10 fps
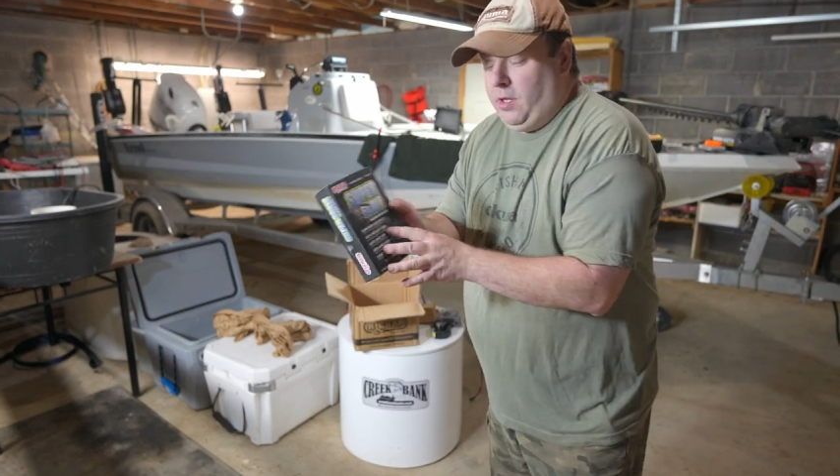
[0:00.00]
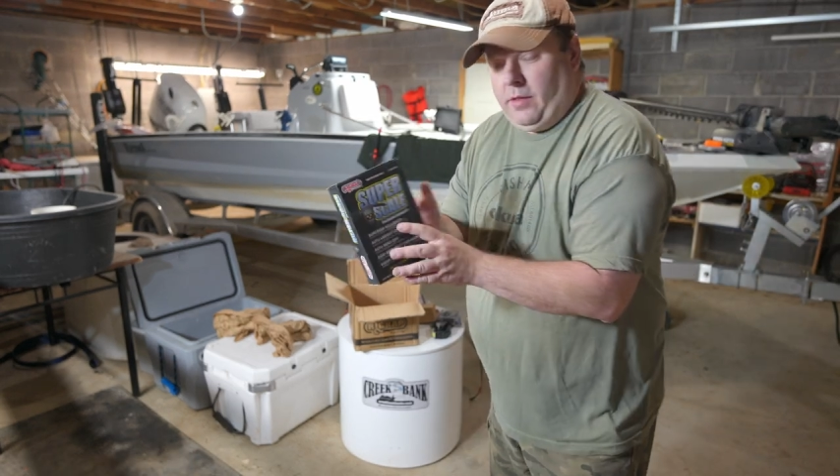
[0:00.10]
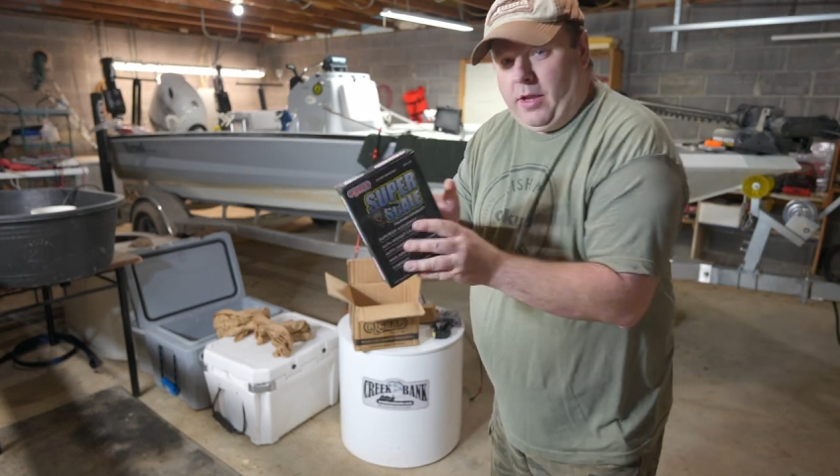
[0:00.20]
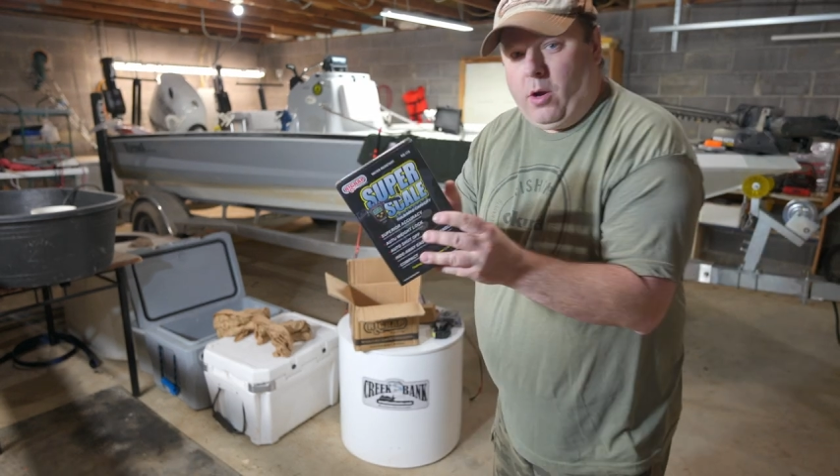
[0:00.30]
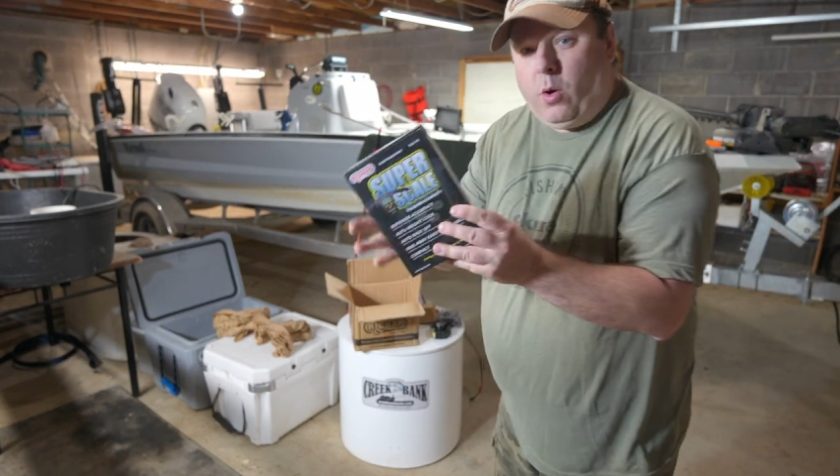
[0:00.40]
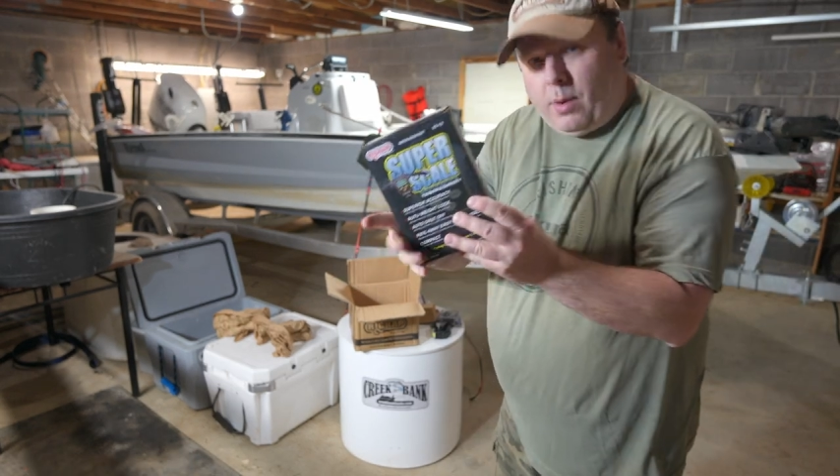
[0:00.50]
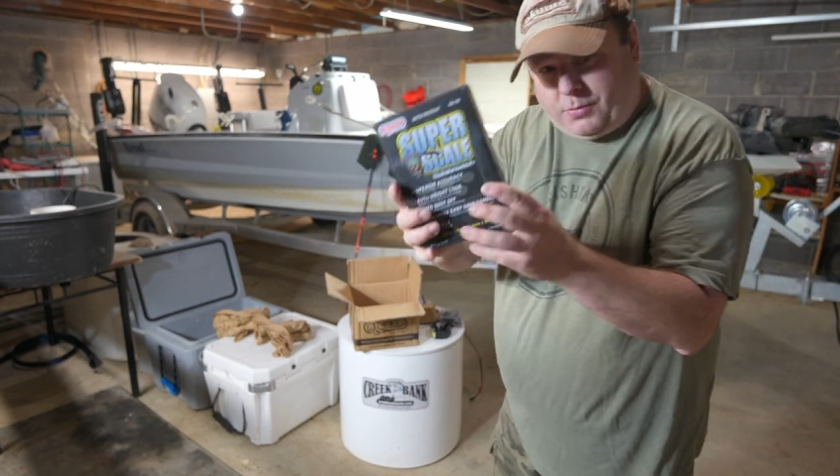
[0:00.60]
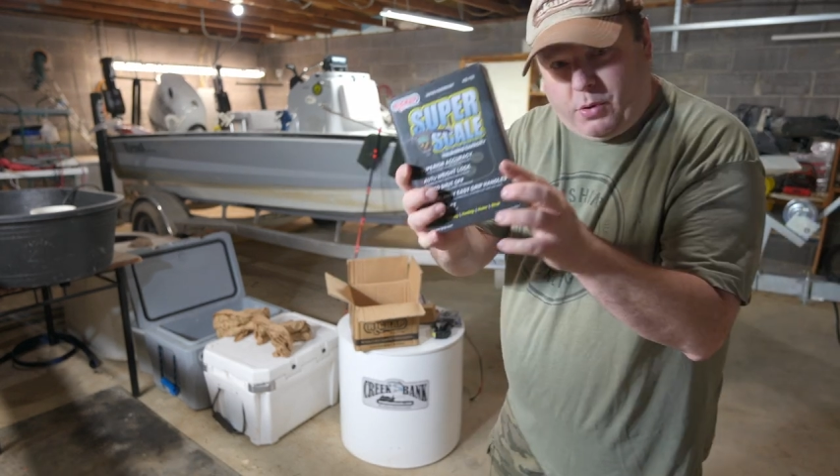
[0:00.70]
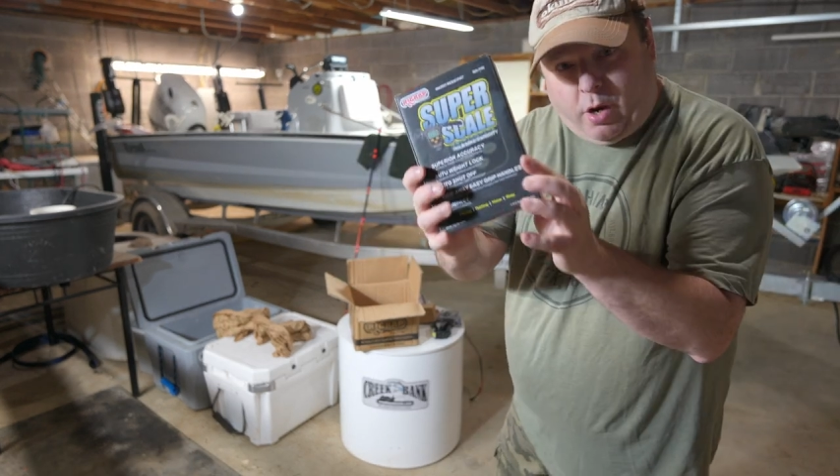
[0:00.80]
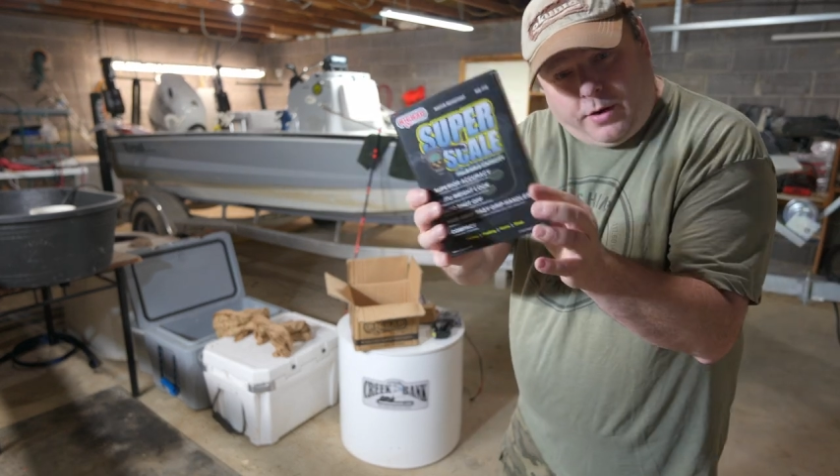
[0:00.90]
They go up
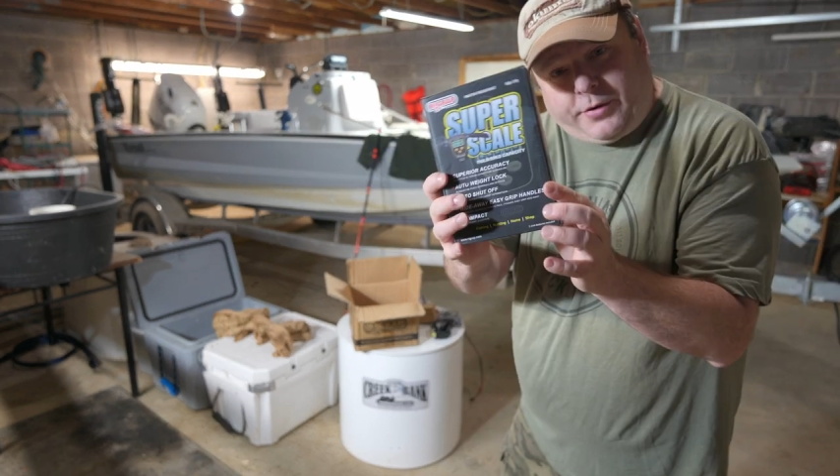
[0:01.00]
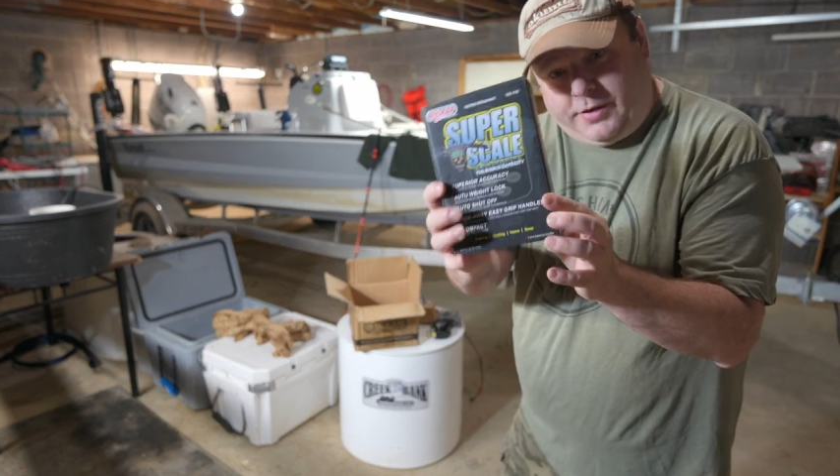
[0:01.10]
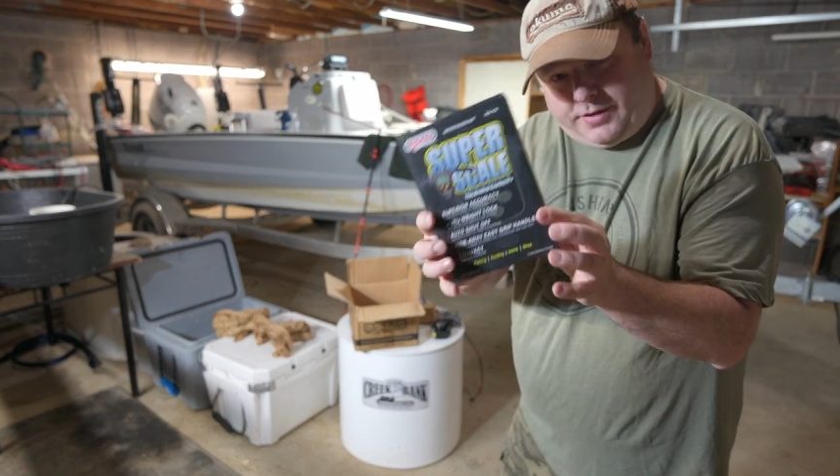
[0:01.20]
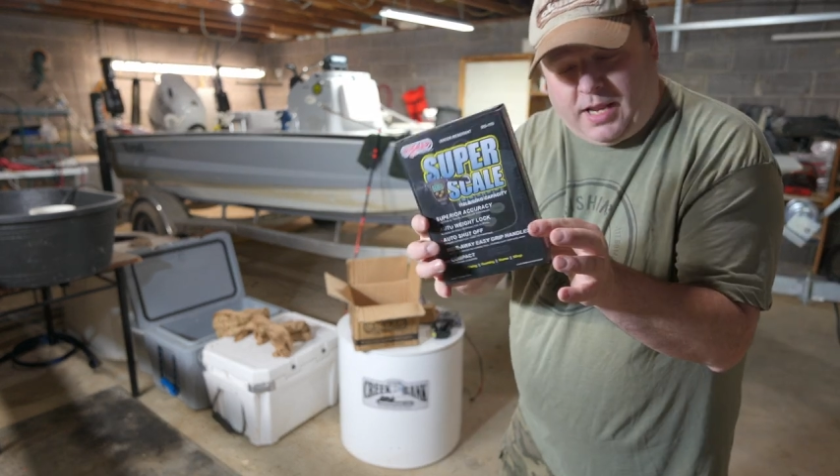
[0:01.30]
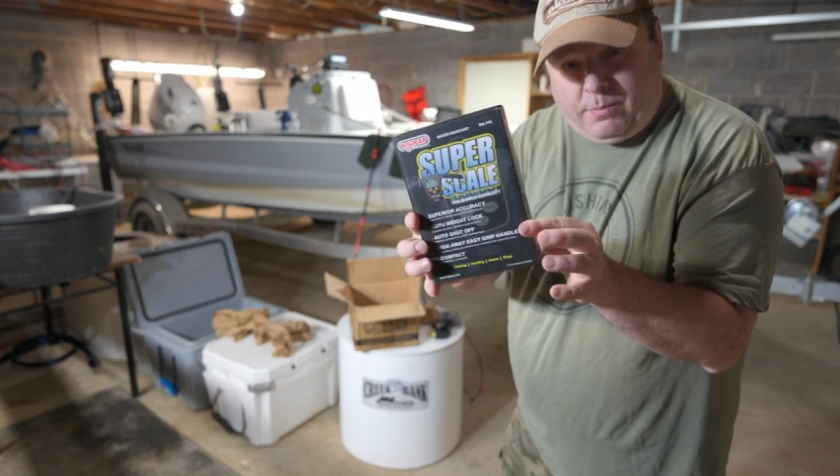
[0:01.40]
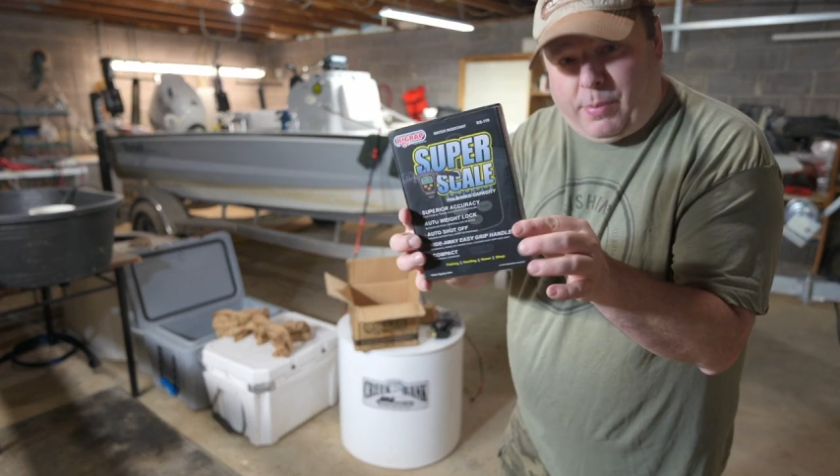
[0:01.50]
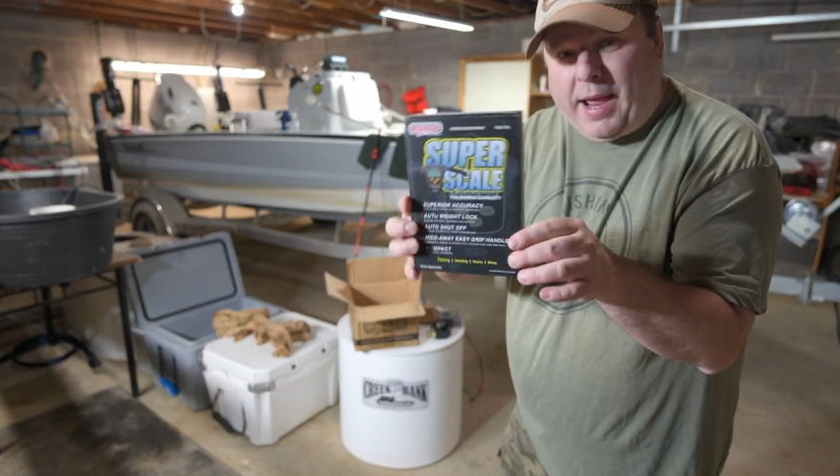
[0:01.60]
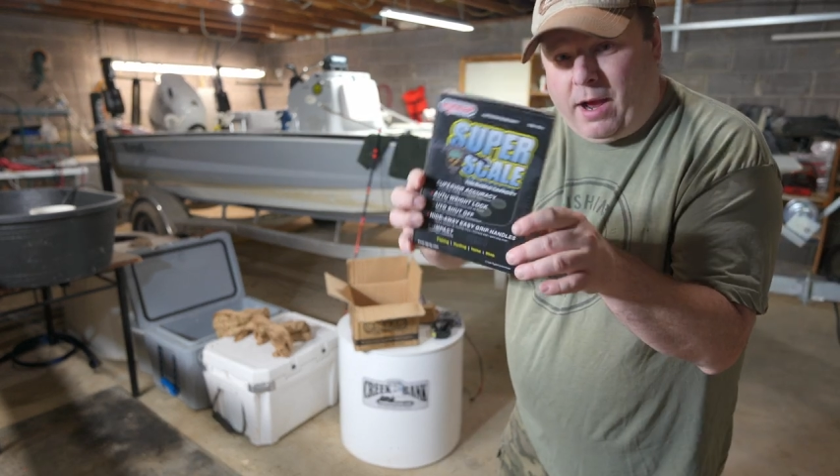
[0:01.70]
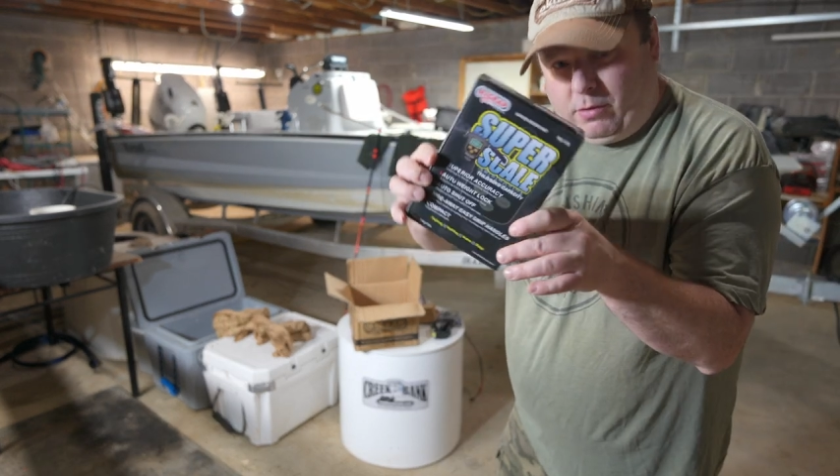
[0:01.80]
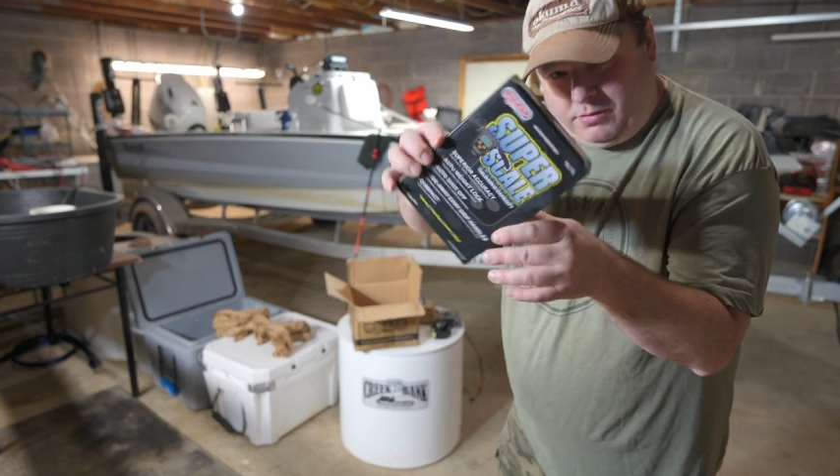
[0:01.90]
to 110
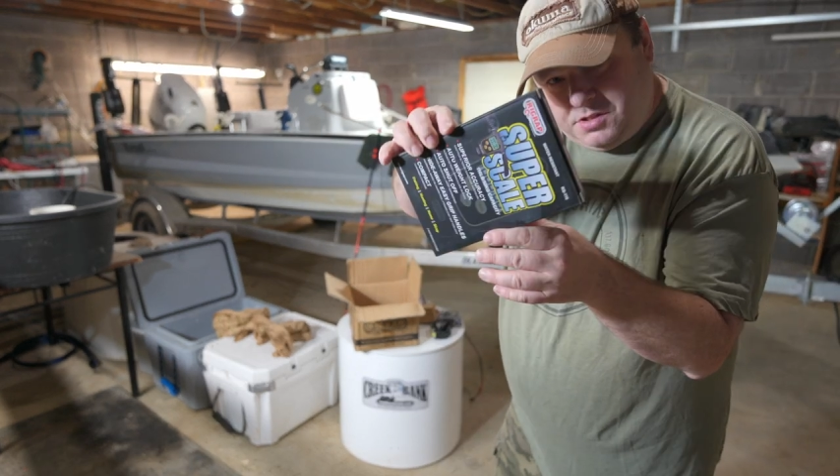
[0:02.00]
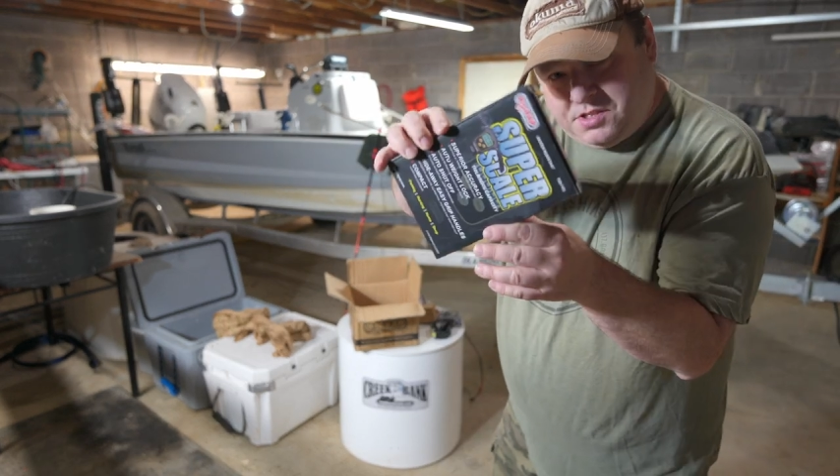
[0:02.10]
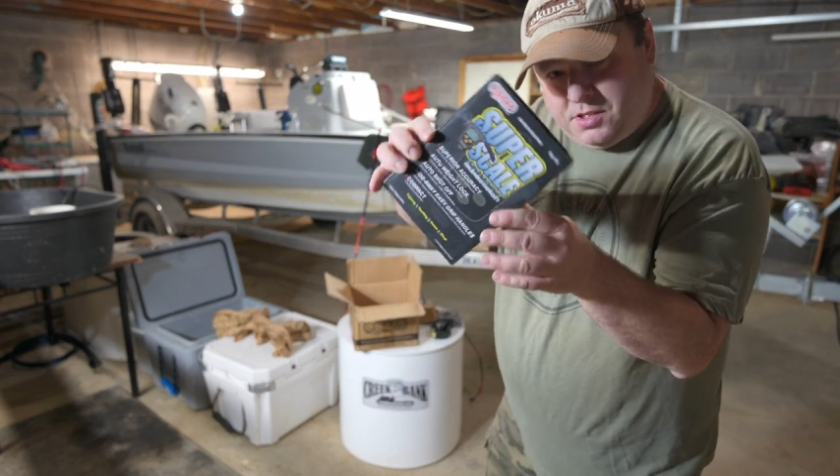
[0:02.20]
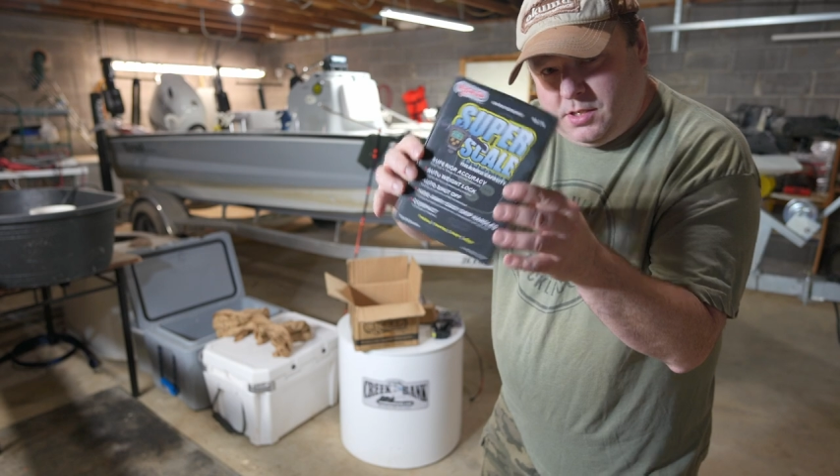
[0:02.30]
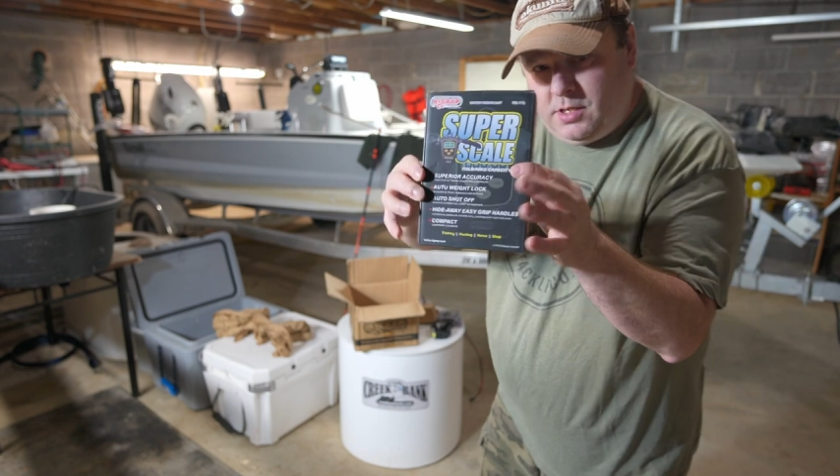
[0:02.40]
pounds,